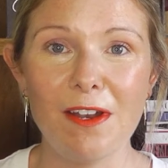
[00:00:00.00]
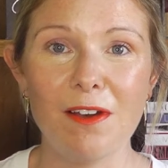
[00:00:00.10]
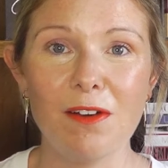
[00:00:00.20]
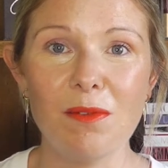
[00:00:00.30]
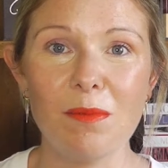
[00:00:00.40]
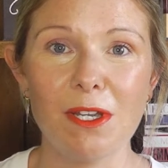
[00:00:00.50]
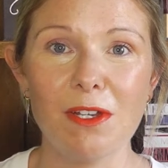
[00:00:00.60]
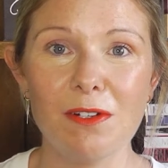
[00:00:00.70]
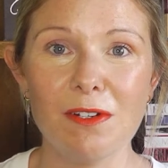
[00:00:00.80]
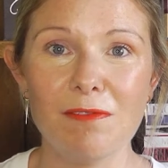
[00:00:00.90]
You're like, oh my
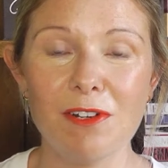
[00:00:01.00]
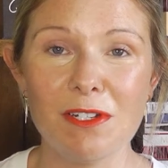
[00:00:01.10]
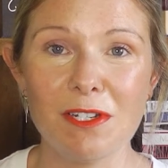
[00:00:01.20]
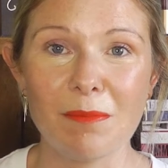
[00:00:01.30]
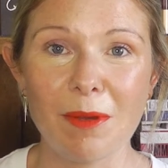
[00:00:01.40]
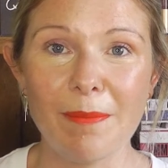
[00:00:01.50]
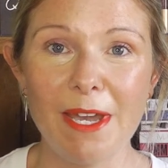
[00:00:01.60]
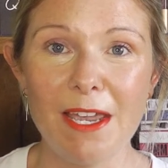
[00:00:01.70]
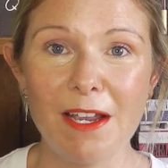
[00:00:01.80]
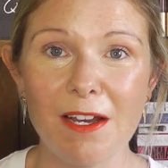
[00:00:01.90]
god, I've not done my
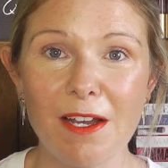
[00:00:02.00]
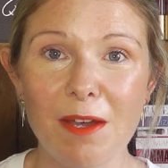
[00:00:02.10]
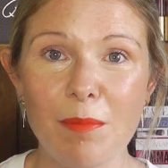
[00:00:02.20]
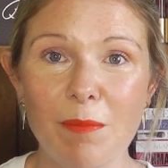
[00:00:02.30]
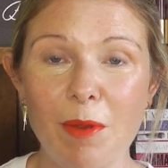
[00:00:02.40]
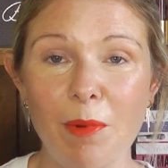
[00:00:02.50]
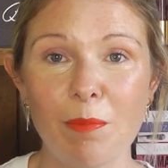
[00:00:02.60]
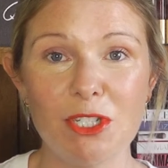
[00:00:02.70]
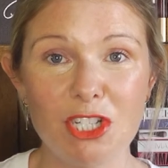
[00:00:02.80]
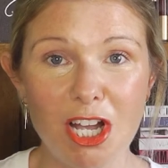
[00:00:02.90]
makeup, I'm in my
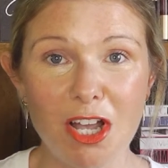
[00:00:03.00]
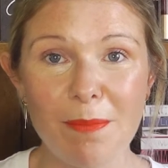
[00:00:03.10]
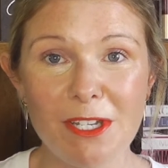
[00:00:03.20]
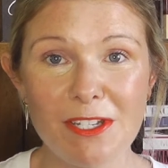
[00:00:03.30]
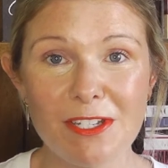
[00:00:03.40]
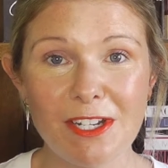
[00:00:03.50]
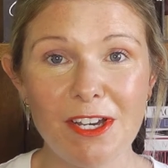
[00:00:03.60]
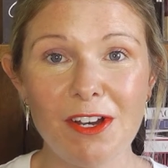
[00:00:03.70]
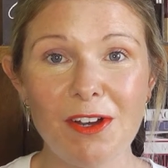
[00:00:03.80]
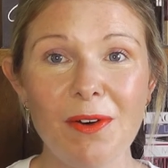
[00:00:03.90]
pyjamas
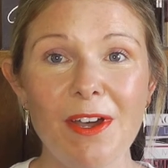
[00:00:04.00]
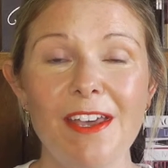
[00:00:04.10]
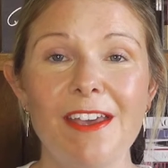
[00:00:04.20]
still.